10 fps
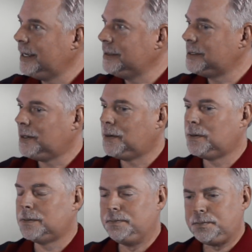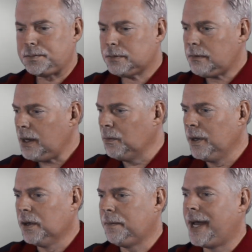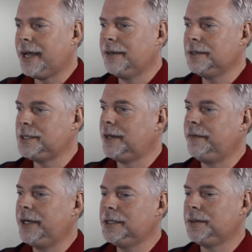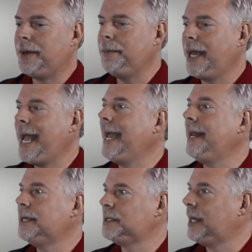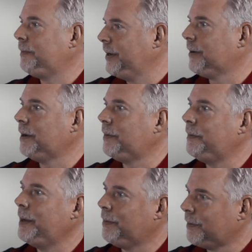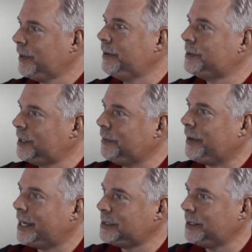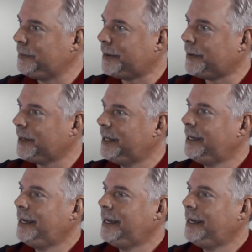And so we look back in the 70s and maybe 80s, that period when people were using the plastic bubble,